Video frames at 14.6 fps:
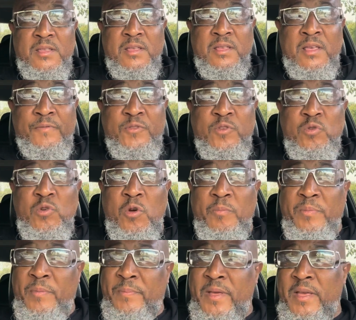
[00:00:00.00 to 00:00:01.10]
if you don't
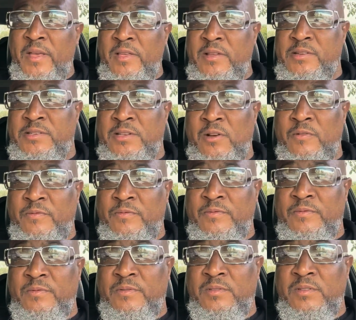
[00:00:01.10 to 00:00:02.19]
prepare yourself
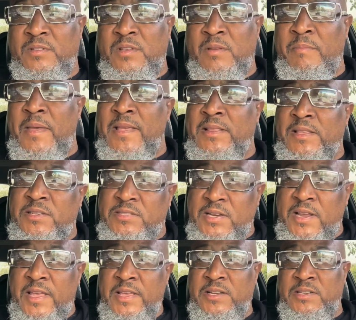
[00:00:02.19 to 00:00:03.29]
to make these
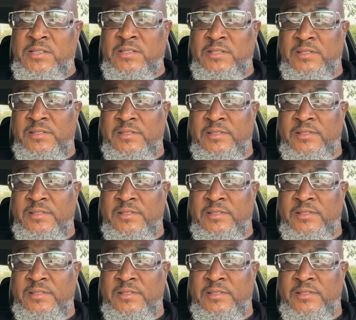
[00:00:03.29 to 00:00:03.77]
changes,